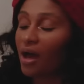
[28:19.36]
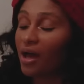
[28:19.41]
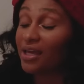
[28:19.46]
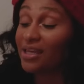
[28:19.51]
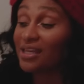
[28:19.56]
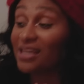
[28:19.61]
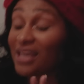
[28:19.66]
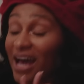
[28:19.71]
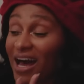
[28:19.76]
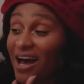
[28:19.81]

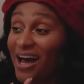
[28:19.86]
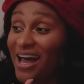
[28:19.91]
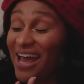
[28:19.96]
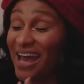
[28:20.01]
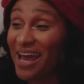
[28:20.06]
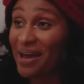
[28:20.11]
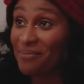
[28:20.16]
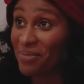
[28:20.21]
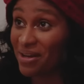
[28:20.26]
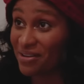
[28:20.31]
is. Y'all
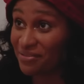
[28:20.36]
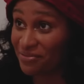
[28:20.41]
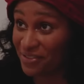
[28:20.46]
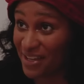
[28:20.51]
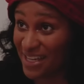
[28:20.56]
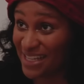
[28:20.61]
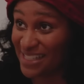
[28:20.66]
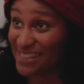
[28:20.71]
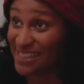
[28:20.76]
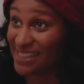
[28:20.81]
had my
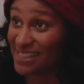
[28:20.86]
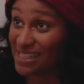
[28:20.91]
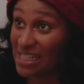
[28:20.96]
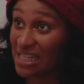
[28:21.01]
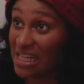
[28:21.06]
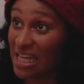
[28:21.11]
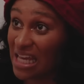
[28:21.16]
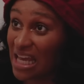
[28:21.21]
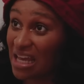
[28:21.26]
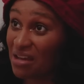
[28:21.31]
face
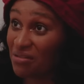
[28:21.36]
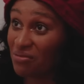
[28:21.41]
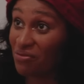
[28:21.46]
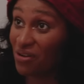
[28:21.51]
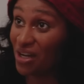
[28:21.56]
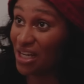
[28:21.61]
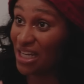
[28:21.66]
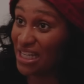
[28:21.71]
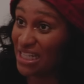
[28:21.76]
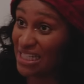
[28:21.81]
in
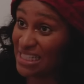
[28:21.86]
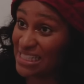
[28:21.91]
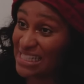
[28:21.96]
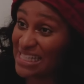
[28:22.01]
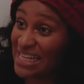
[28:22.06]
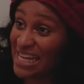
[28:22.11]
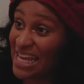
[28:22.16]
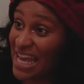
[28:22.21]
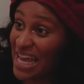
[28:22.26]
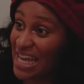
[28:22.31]
front of this
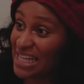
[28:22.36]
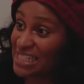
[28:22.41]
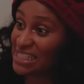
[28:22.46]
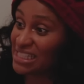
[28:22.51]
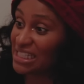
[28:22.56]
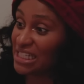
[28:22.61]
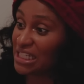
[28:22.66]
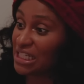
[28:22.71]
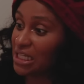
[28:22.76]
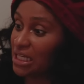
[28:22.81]

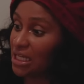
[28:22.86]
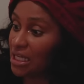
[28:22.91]
nasty